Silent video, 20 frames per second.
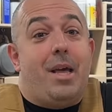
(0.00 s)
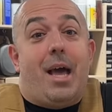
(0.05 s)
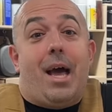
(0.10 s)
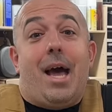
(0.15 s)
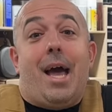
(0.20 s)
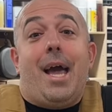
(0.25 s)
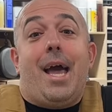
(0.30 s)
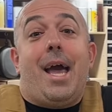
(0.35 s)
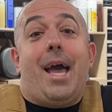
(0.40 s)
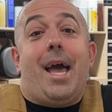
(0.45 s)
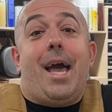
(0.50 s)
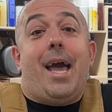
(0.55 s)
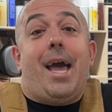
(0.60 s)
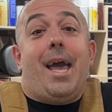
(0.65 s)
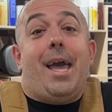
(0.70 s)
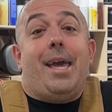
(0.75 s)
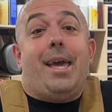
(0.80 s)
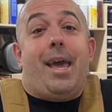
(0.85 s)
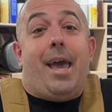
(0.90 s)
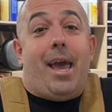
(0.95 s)

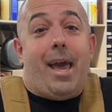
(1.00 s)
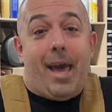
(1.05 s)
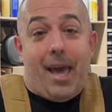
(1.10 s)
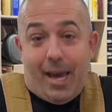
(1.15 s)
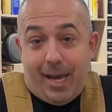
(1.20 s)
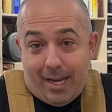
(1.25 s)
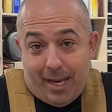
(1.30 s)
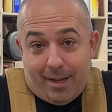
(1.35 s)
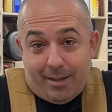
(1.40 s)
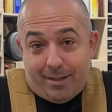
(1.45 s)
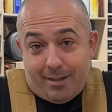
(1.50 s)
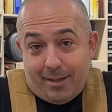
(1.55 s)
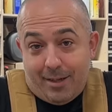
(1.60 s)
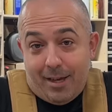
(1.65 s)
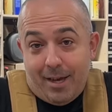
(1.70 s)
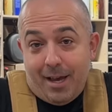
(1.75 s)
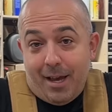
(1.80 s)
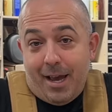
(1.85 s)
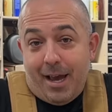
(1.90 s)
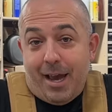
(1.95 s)
I hate it.
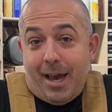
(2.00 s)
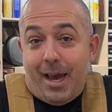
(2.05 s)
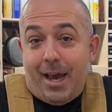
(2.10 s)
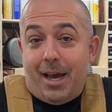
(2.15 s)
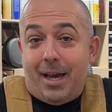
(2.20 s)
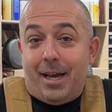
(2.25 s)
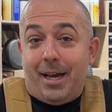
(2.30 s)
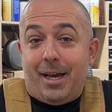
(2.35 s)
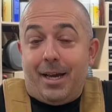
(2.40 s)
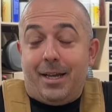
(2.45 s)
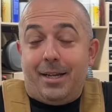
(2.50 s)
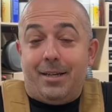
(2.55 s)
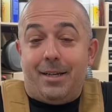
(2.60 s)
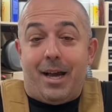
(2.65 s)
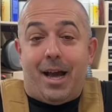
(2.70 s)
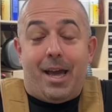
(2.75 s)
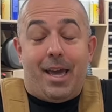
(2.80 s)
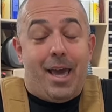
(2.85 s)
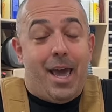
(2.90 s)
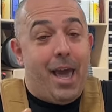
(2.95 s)
And
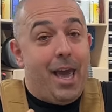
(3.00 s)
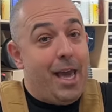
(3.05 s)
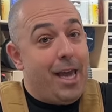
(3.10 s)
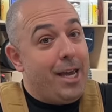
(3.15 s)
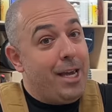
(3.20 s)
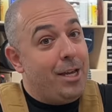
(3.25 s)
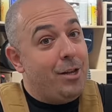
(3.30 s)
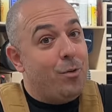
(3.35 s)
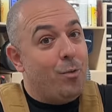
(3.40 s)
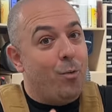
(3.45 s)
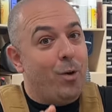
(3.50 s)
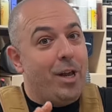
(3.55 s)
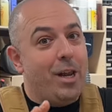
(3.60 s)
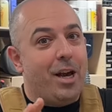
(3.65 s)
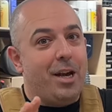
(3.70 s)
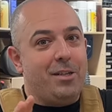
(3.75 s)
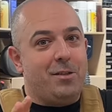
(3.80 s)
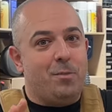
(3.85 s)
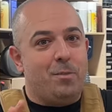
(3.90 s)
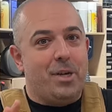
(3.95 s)
I hate when
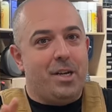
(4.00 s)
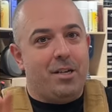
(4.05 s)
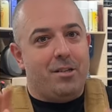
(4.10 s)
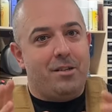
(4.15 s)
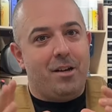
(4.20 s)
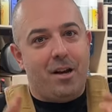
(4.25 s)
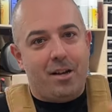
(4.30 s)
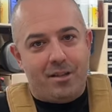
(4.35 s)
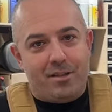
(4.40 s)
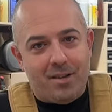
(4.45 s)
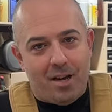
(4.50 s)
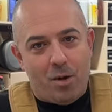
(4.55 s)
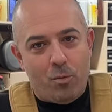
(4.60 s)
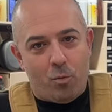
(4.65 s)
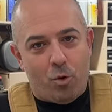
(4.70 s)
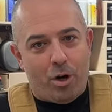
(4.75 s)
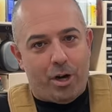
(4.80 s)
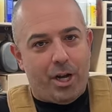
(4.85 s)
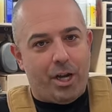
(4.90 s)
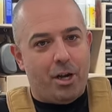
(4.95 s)
I spend a ton of time
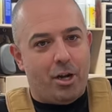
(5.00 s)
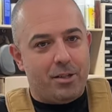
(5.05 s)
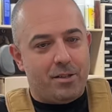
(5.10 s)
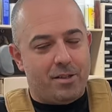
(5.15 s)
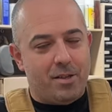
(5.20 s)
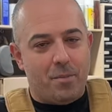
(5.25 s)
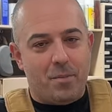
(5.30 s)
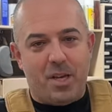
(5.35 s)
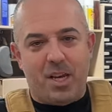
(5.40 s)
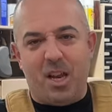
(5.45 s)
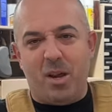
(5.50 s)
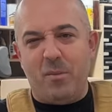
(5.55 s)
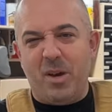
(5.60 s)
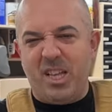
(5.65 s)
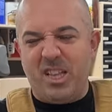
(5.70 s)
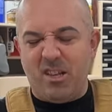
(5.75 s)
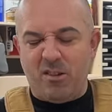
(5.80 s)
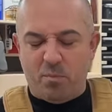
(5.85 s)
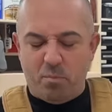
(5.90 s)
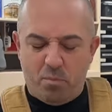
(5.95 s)
working on something and I
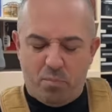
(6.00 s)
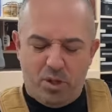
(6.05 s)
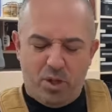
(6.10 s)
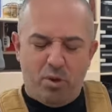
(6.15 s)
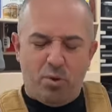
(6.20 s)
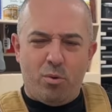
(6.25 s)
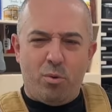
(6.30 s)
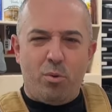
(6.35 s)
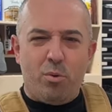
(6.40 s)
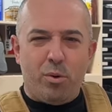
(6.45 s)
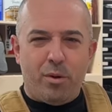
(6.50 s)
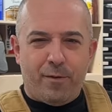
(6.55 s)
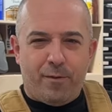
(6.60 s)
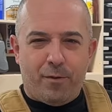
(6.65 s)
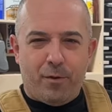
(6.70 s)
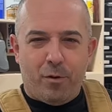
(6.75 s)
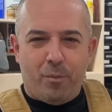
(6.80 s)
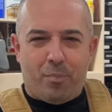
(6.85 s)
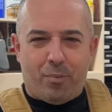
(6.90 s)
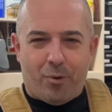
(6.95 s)
make this
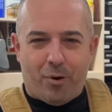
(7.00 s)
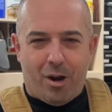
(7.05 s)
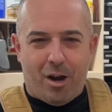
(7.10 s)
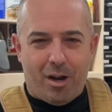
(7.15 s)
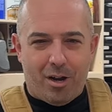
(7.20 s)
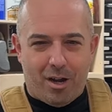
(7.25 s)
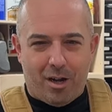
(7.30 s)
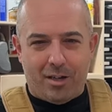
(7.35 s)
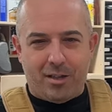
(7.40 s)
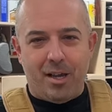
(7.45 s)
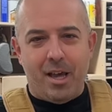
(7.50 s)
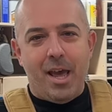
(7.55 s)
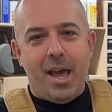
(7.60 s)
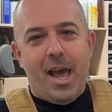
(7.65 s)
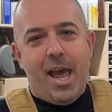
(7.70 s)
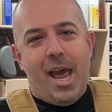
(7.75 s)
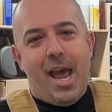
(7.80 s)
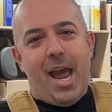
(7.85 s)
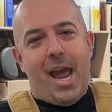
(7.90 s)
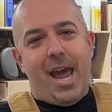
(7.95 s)
beautiful product
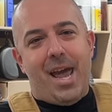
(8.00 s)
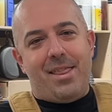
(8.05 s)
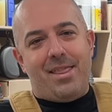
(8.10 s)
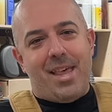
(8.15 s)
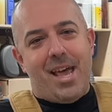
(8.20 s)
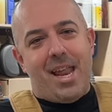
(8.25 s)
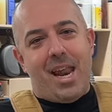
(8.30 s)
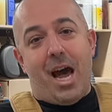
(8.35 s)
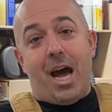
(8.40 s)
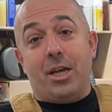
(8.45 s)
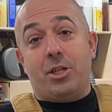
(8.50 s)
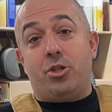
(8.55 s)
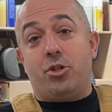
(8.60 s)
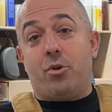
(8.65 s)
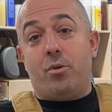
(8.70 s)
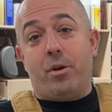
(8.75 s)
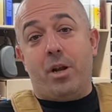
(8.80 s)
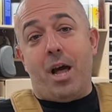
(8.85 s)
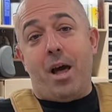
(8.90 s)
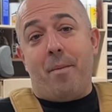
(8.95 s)
and then I
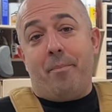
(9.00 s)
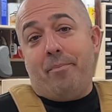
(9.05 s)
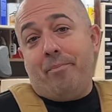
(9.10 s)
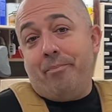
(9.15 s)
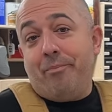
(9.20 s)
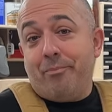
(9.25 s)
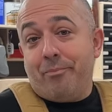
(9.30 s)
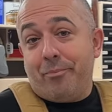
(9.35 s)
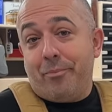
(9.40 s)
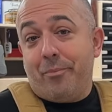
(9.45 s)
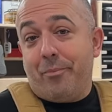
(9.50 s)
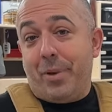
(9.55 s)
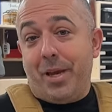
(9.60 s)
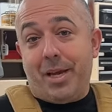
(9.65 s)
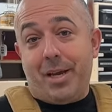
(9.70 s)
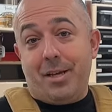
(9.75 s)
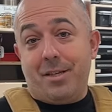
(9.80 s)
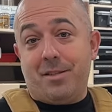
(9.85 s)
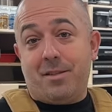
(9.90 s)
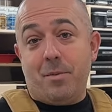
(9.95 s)
screw it up
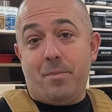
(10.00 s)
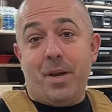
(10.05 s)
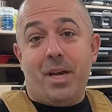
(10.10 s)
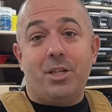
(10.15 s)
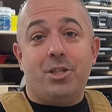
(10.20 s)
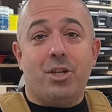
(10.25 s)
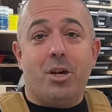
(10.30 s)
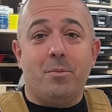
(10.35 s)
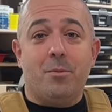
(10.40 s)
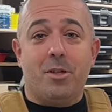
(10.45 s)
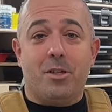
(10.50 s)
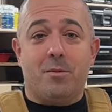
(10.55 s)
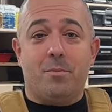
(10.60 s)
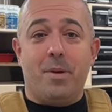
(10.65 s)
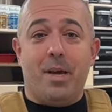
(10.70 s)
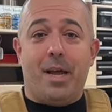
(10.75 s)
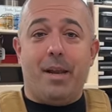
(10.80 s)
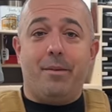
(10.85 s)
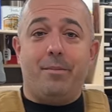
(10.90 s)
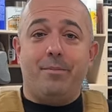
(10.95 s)
because the paint job looks
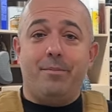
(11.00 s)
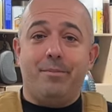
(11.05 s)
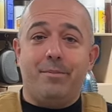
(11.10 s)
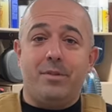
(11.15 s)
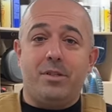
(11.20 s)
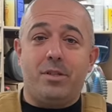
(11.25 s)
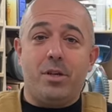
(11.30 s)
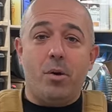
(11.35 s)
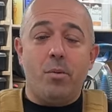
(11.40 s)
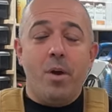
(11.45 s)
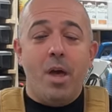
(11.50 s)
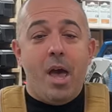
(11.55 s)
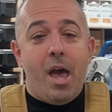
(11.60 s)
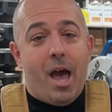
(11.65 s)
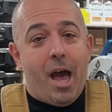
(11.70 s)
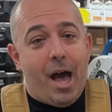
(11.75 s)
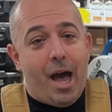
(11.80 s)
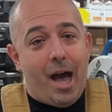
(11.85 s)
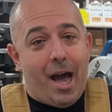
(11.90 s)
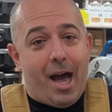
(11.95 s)
bad. So
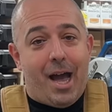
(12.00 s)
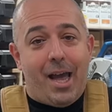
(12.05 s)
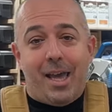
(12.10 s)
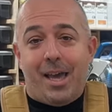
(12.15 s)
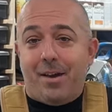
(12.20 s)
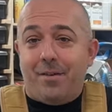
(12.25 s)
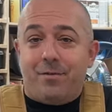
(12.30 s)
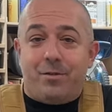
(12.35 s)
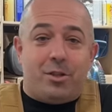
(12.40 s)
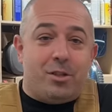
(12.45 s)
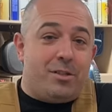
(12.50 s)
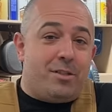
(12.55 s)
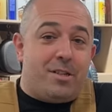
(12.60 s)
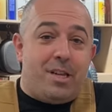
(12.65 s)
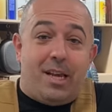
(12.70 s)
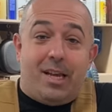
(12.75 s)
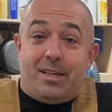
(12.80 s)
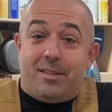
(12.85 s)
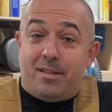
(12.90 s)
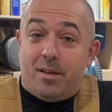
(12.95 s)
I have just
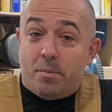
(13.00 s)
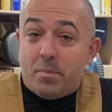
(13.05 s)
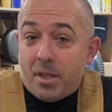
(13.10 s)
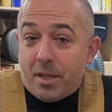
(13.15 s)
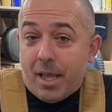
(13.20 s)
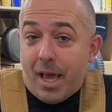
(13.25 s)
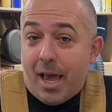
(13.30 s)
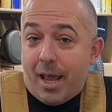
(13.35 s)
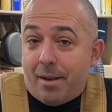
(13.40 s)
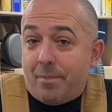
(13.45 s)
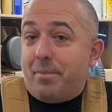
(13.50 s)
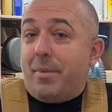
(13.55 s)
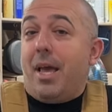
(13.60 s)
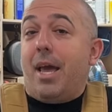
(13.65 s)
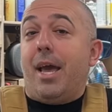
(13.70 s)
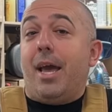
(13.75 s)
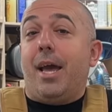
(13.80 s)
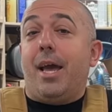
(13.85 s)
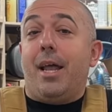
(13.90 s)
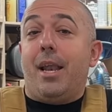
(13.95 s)
accepted that,
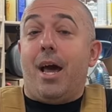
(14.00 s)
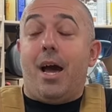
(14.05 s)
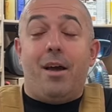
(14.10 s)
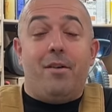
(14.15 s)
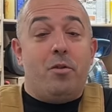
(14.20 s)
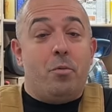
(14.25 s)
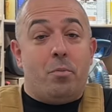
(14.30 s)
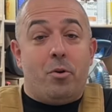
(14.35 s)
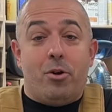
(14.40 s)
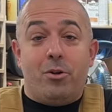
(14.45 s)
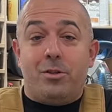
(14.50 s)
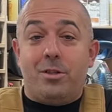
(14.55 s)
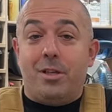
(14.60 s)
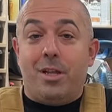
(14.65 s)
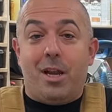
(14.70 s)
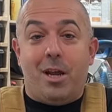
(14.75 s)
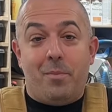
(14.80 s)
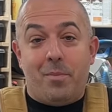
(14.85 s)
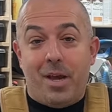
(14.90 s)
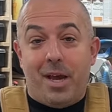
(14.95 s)
and I have a person
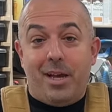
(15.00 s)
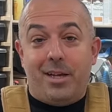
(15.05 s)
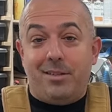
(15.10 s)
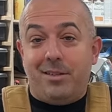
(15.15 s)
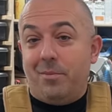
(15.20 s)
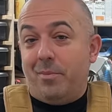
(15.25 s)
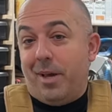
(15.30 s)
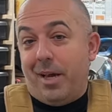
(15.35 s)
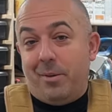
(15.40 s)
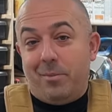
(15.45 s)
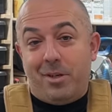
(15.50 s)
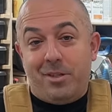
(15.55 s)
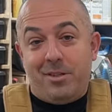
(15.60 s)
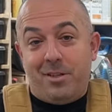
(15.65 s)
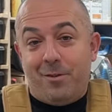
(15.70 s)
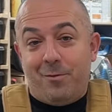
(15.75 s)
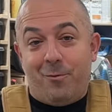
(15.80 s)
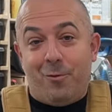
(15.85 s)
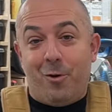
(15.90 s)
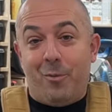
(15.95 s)
that I pay to paint my
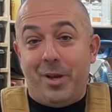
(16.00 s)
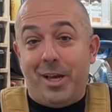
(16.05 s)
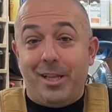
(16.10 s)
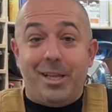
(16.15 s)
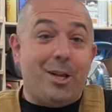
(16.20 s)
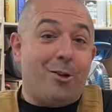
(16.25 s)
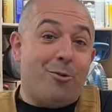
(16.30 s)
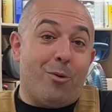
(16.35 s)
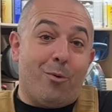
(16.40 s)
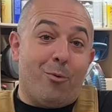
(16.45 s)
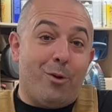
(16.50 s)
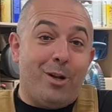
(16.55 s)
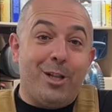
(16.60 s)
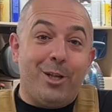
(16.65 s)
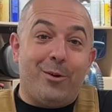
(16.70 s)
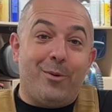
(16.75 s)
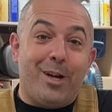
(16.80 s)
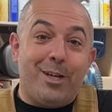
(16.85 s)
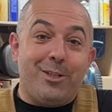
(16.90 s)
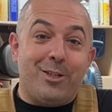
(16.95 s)
stuff for me, and they do a
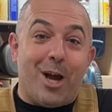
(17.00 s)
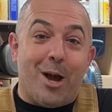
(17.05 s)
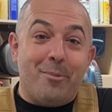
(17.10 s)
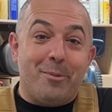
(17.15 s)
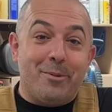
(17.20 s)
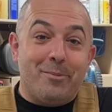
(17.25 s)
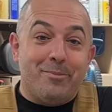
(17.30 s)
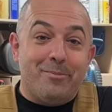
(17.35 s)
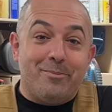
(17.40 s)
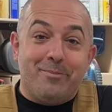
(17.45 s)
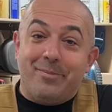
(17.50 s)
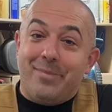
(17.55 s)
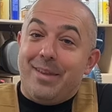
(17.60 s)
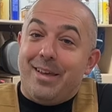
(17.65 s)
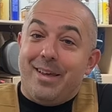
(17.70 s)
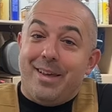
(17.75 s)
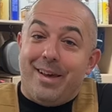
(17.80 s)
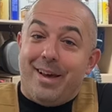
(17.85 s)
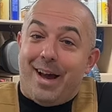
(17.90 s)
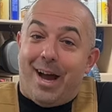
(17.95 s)
really great job.
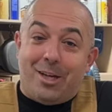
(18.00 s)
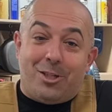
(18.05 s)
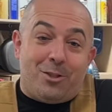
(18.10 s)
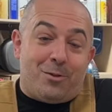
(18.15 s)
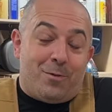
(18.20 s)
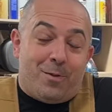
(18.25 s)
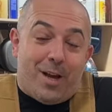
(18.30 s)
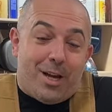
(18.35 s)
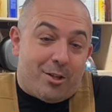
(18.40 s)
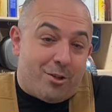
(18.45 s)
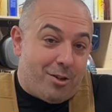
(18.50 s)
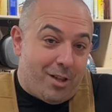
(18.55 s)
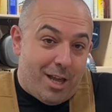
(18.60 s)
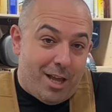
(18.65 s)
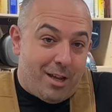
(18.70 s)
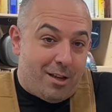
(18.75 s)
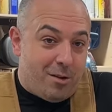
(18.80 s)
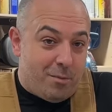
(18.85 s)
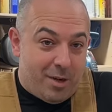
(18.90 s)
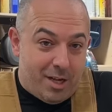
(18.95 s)
I just factor
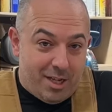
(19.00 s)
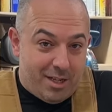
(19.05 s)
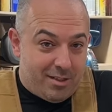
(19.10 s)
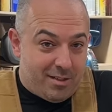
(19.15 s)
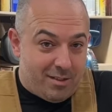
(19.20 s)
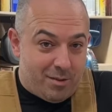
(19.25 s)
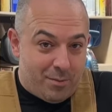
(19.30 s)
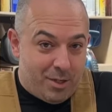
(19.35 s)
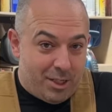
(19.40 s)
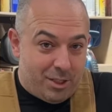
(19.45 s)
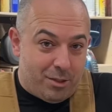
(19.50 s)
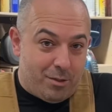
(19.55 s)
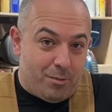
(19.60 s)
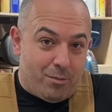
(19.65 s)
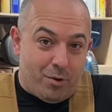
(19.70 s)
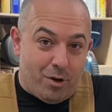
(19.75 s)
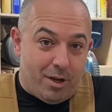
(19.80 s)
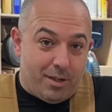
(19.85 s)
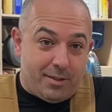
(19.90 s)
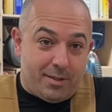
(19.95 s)
that into my estimation
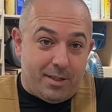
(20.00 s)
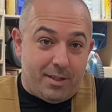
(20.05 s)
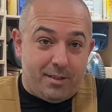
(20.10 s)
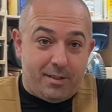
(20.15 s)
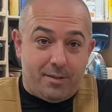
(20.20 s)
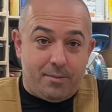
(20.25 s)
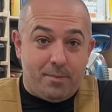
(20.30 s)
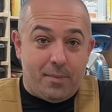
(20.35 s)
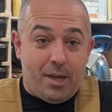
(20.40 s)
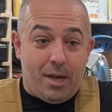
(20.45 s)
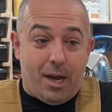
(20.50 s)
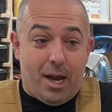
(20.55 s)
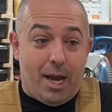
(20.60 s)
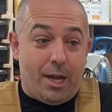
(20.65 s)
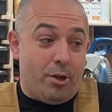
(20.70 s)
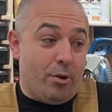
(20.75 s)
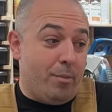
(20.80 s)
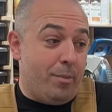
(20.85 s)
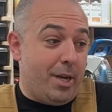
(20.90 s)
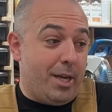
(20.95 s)
process.
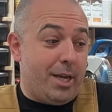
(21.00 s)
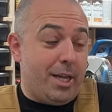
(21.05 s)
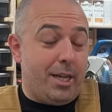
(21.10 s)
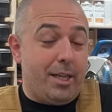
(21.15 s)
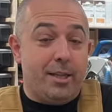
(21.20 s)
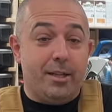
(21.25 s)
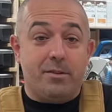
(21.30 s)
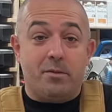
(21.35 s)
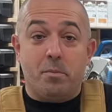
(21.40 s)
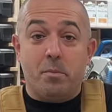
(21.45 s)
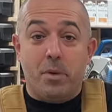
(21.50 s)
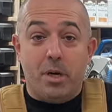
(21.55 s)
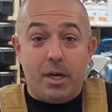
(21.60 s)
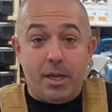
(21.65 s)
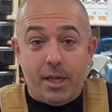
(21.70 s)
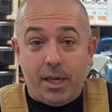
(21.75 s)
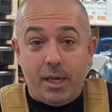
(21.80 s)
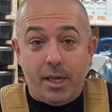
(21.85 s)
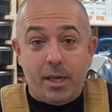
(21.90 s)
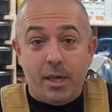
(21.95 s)
I don't make any less
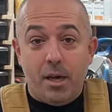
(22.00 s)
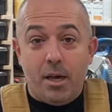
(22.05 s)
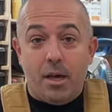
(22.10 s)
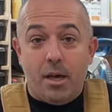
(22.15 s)
money.